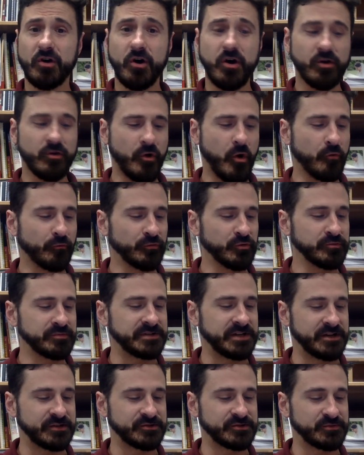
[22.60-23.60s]
all homeroom
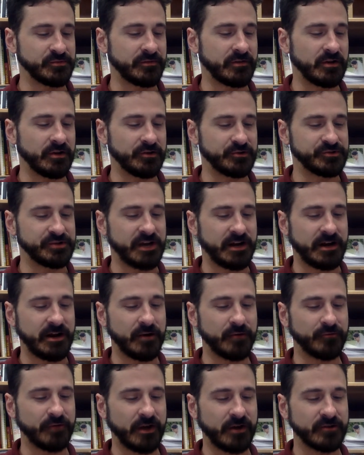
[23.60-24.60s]
teachers with clear
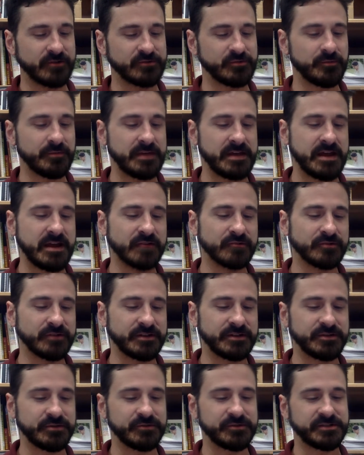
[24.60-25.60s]
checkout records will be entered
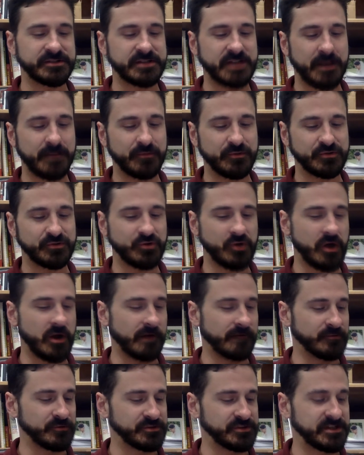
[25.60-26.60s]
into a separate
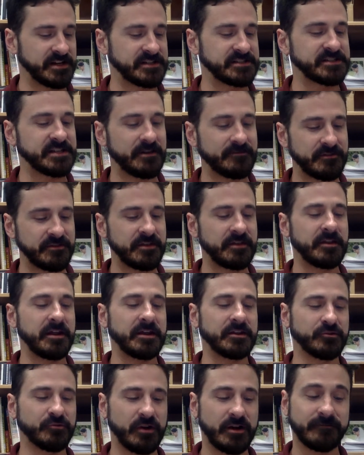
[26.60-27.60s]
drawing for 6th, 7th, and
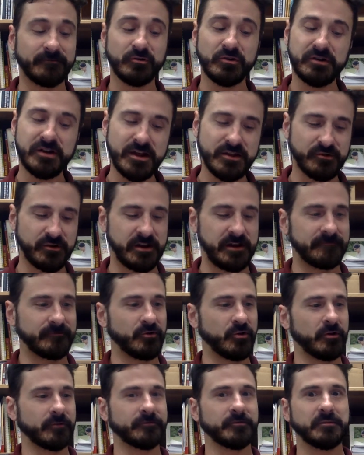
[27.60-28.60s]
8th grade for another
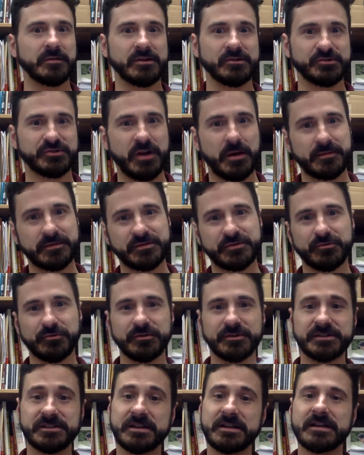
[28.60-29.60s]
gift card from Little Shop of
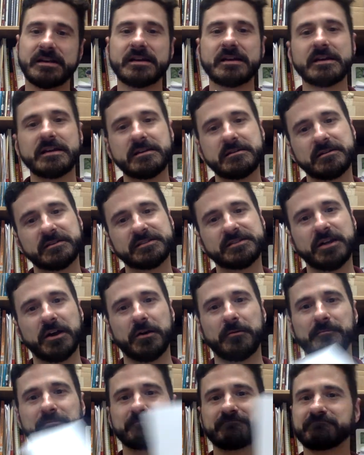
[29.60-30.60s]
Stories.
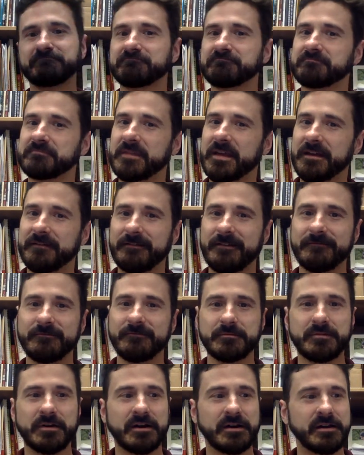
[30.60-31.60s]
So, if
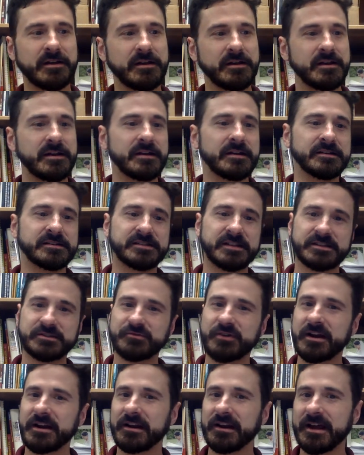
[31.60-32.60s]
everybody in the sixth
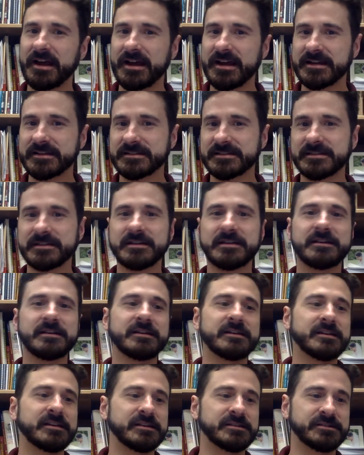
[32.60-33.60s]
grade class
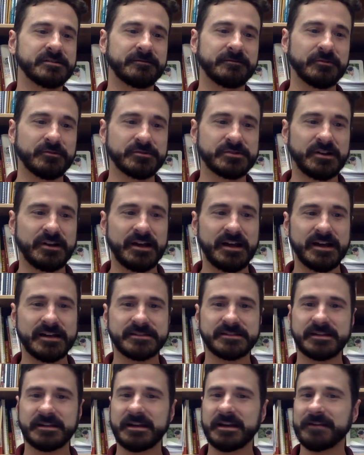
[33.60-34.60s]
is the first
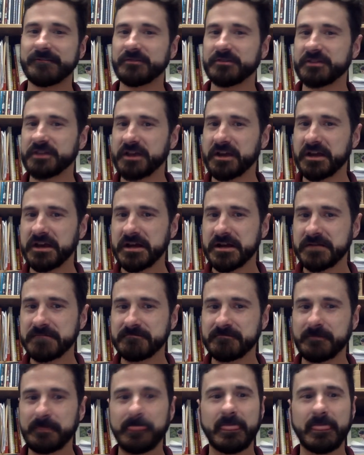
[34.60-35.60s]
class to get everything
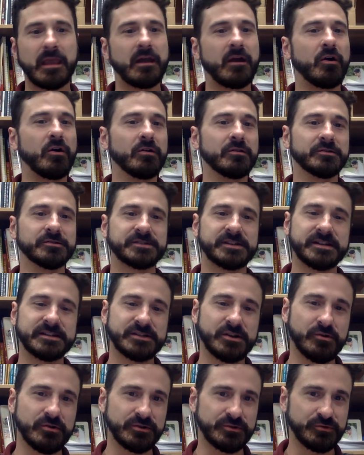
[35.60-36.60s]
in, all those kids
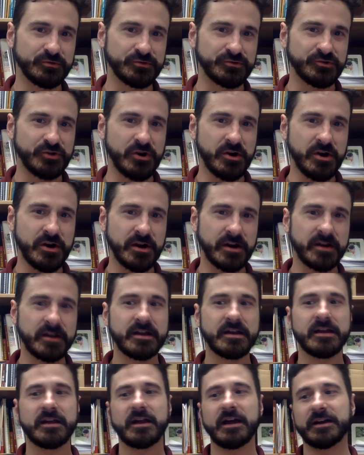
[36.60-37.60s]
go into a drawing.
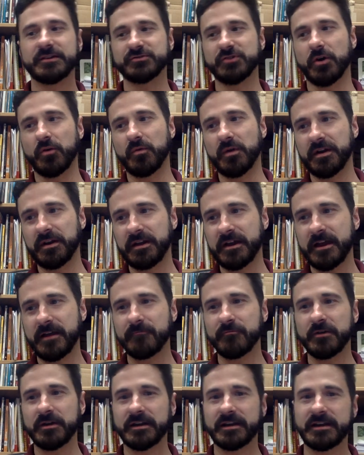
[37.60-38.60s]
I draw one
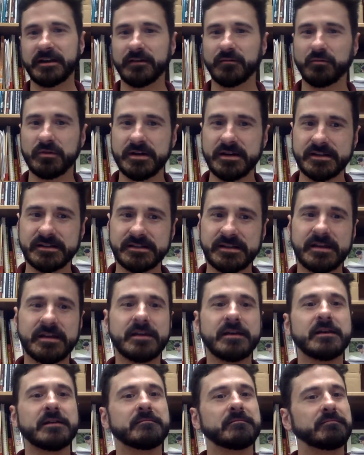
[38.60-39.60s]
name, one kid wins,
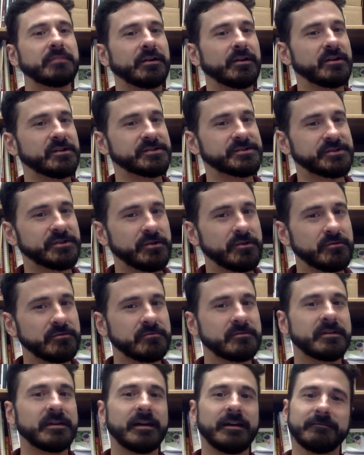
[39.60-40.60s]
but
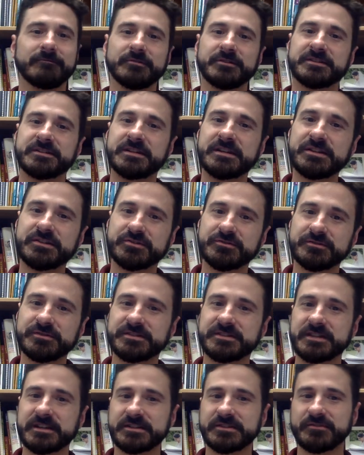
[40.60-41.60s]
also every teacher
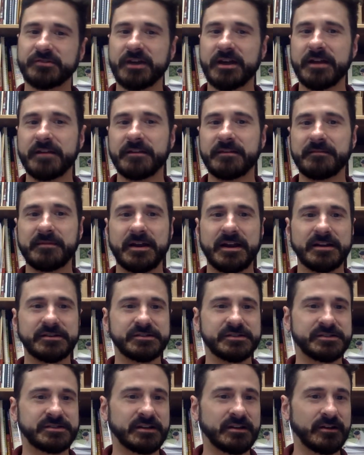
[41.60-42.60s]
in sixth grade that
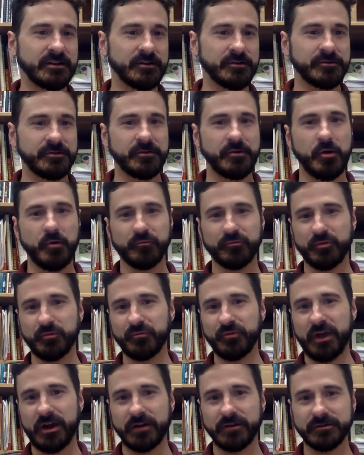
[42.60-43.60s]
manages to clear their
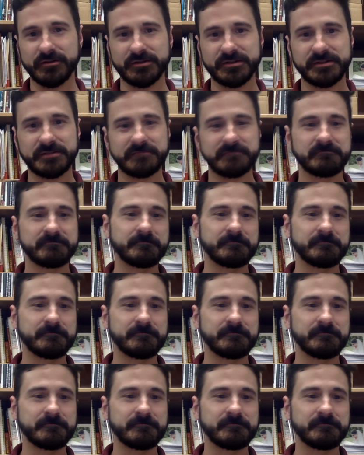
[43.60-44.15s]
homeroom records,